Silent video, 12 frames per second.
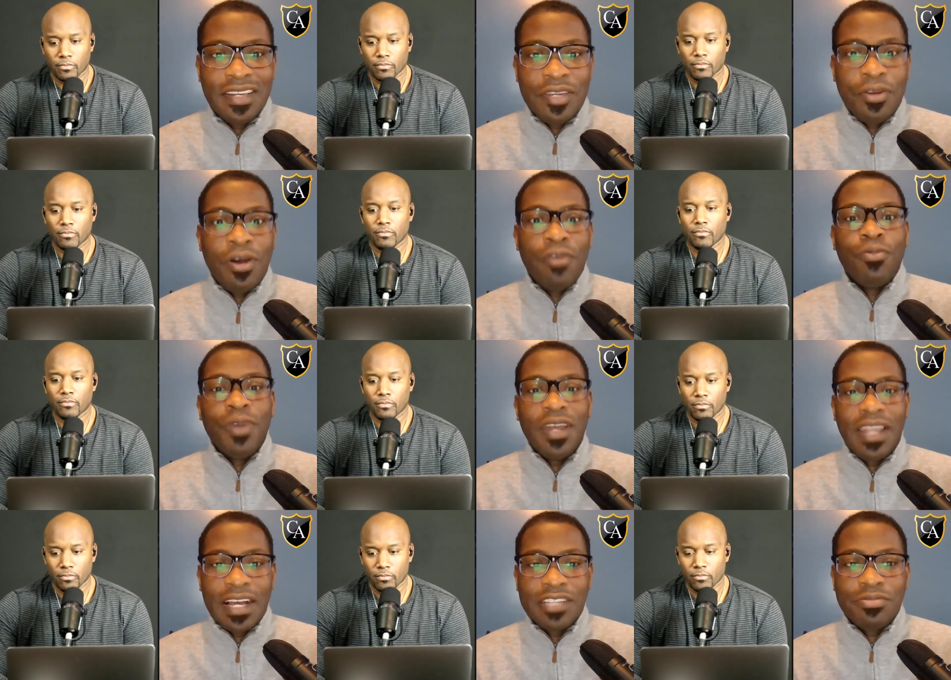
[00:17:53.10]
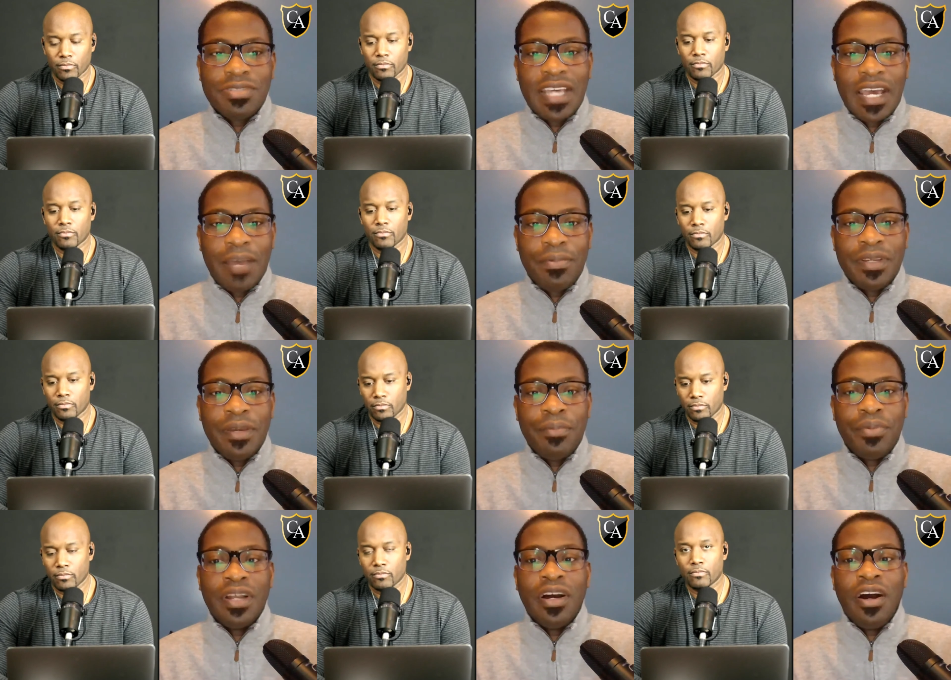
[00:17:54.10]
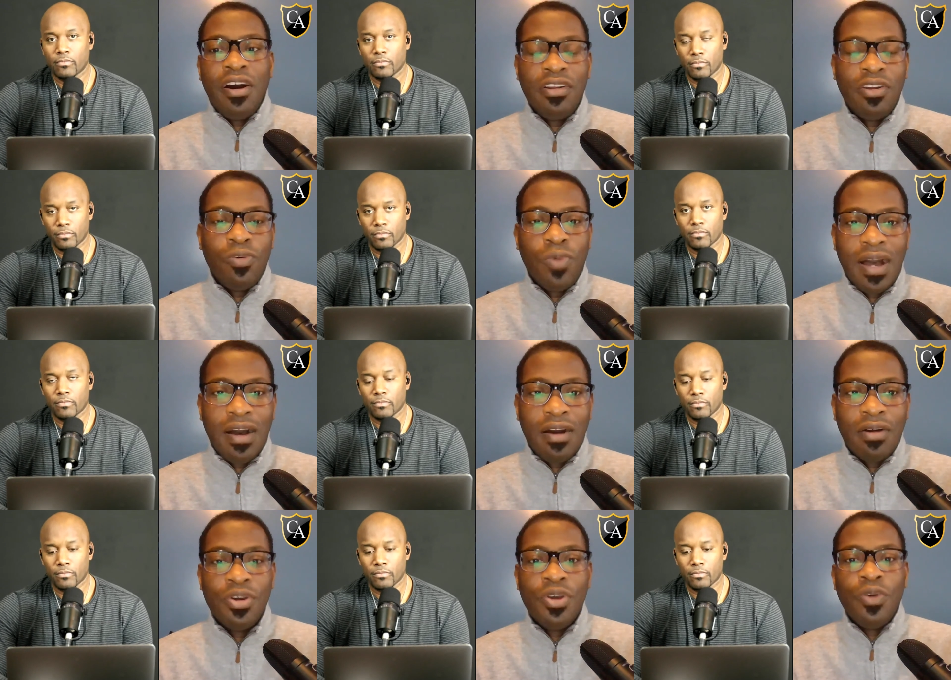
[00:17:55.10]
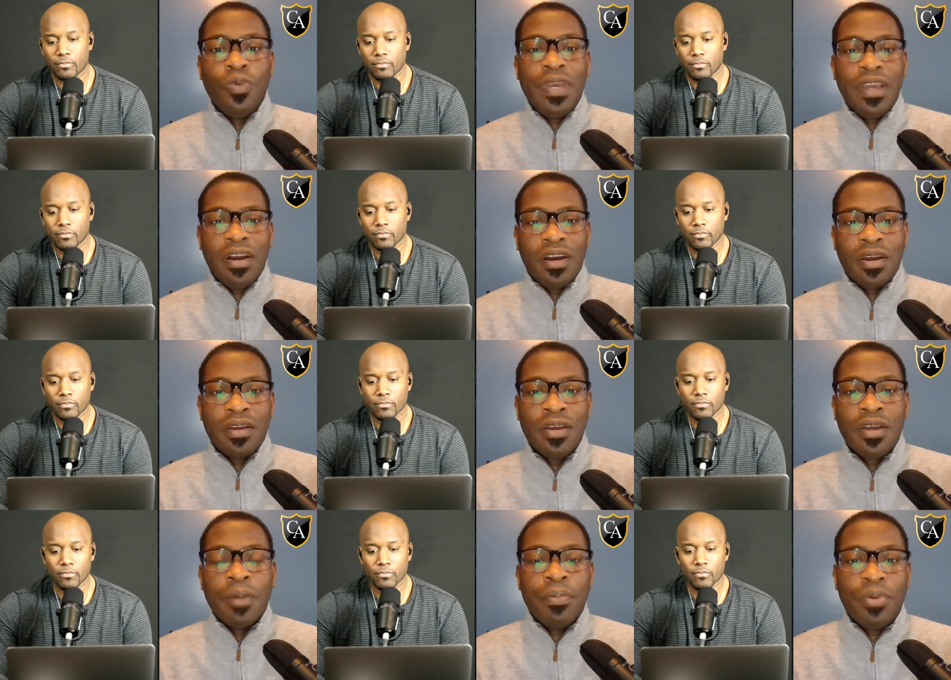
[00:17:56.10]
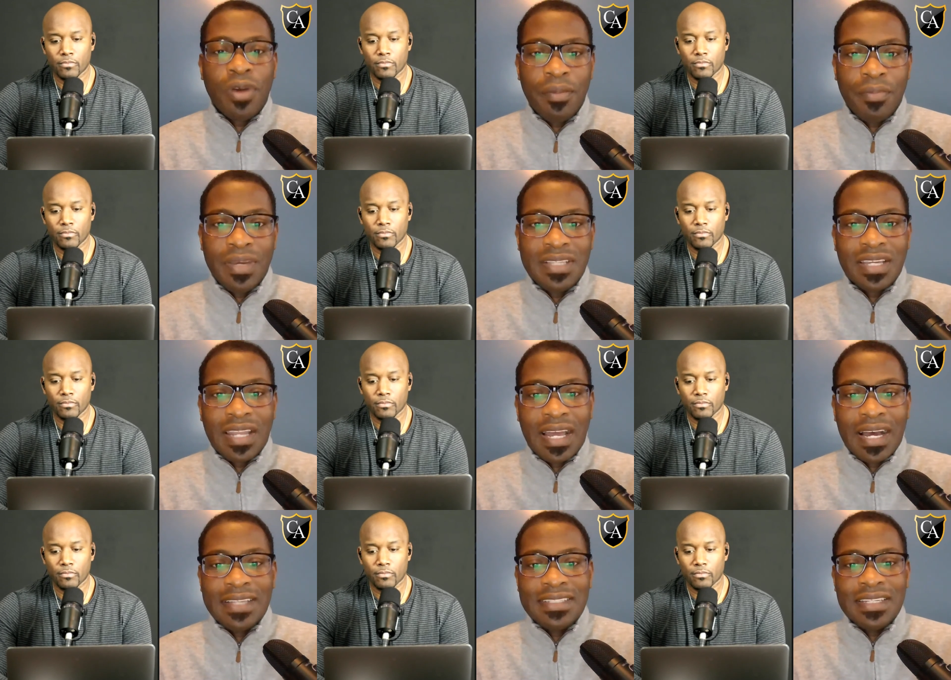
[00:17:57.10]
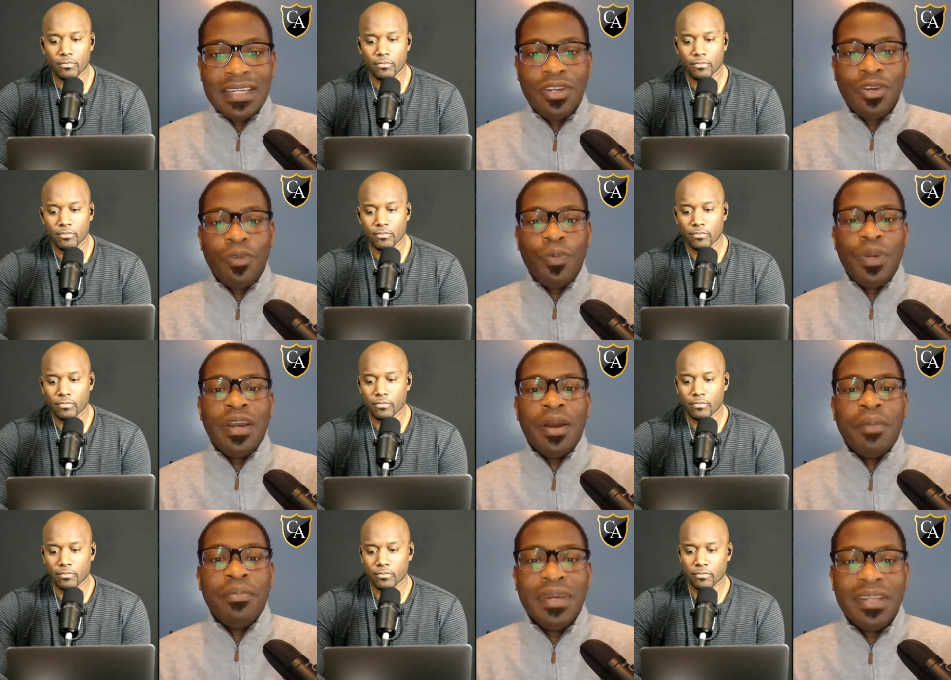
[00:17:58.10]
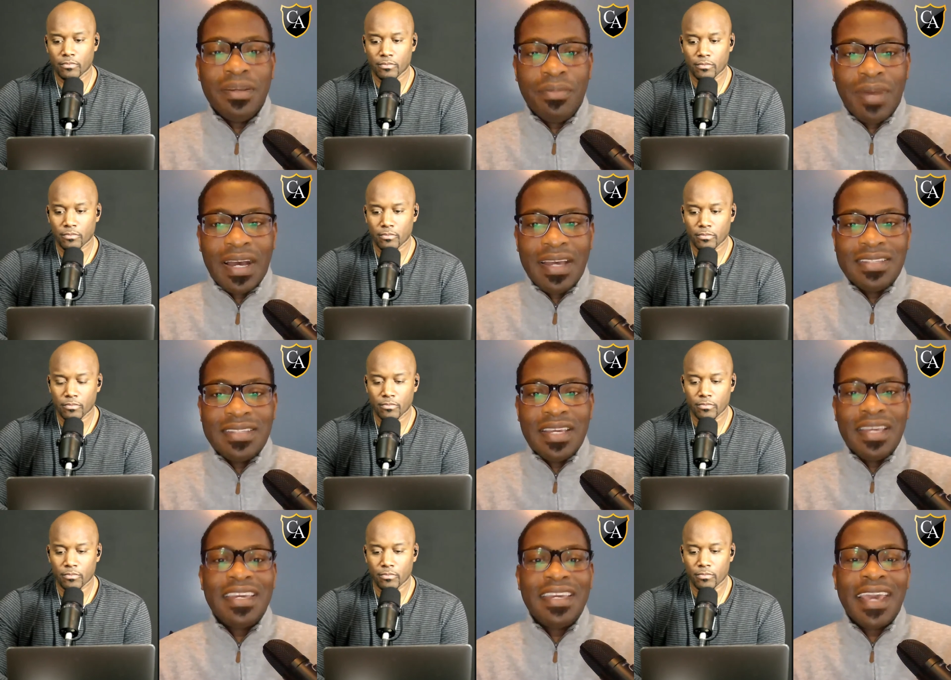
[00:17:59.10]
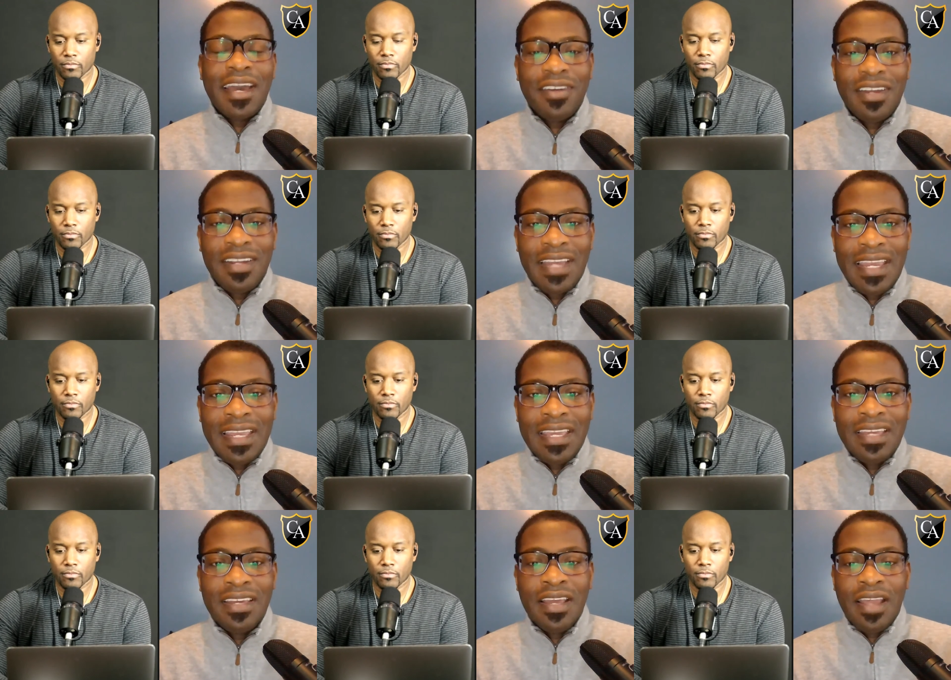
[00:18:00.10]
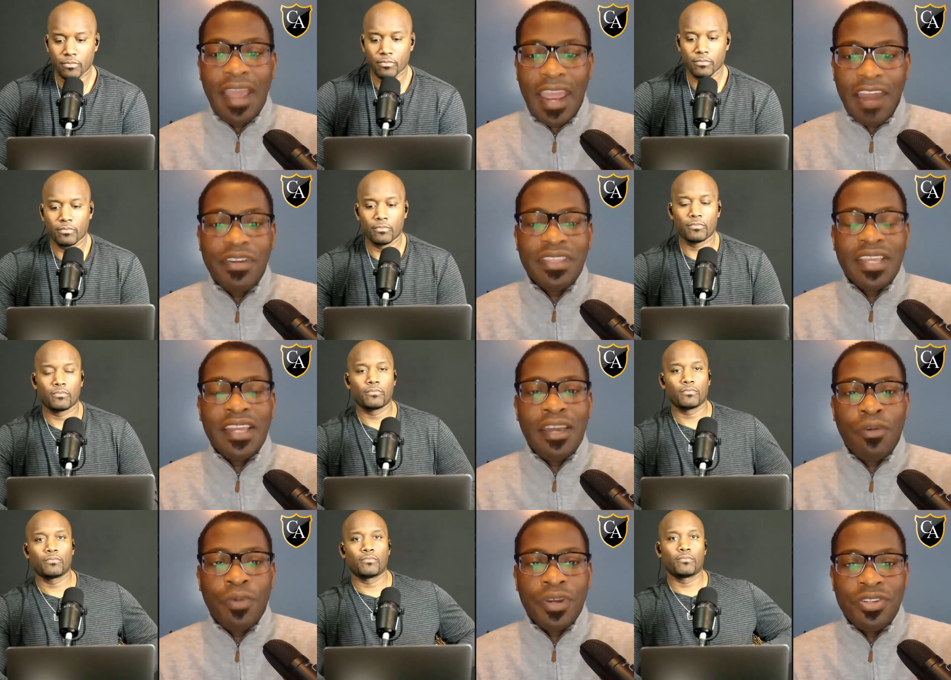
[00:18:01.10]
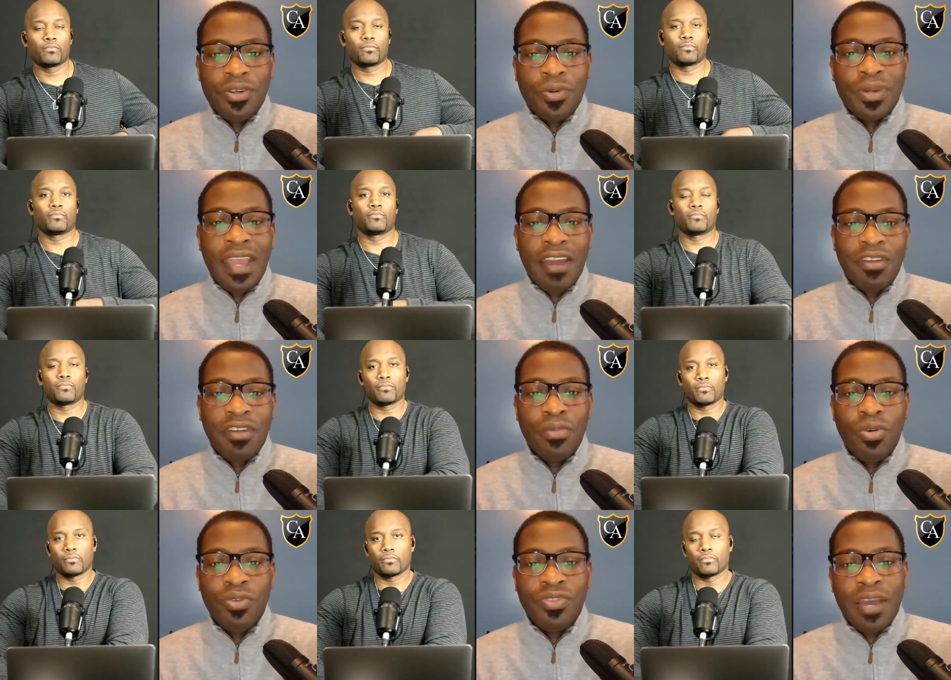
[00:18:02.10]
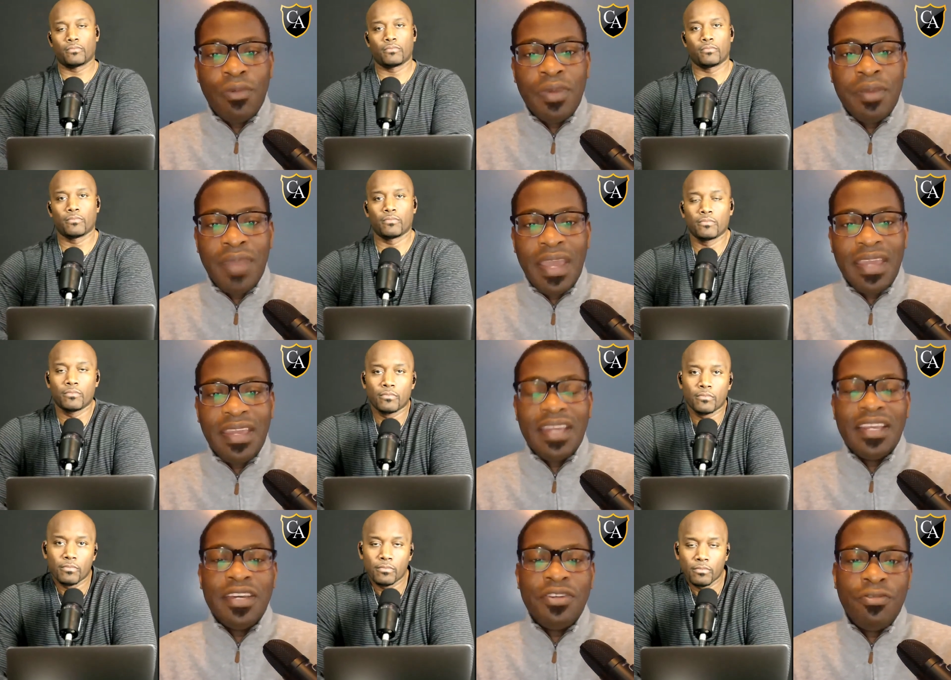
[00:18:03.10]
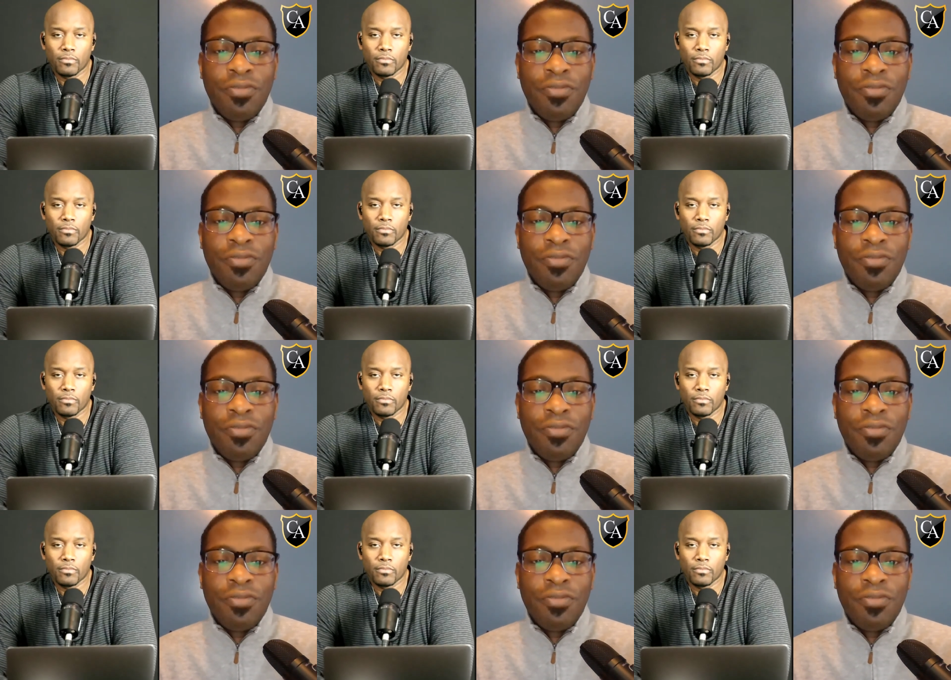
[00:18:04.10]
Speaker 1: You don't realize what's happening, but all the while we are compartmentalizing, we are minimizing, calculating everything that we're doing, every move that we make. And then you